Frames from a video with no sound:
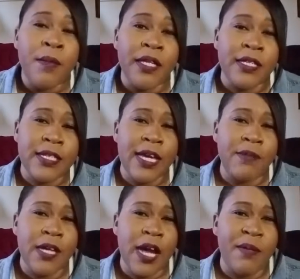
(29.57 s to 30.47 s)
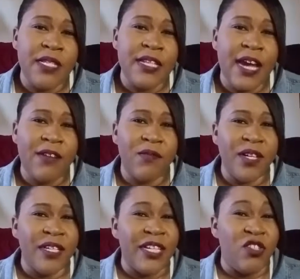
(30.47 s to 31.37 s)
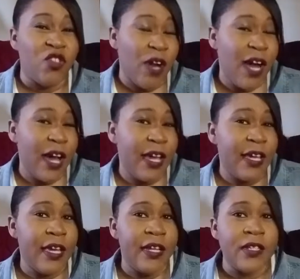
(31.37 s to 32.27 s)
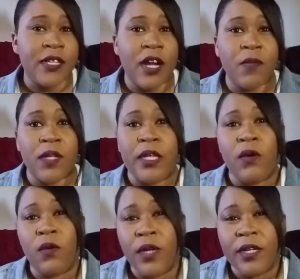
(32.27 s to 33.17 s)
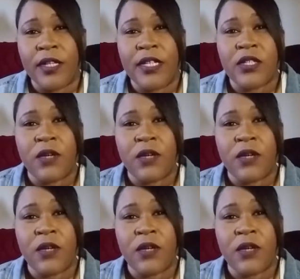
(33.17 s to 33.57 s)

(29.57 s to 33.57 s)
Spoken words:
but at the same time, it's not really dry and it's not really oily.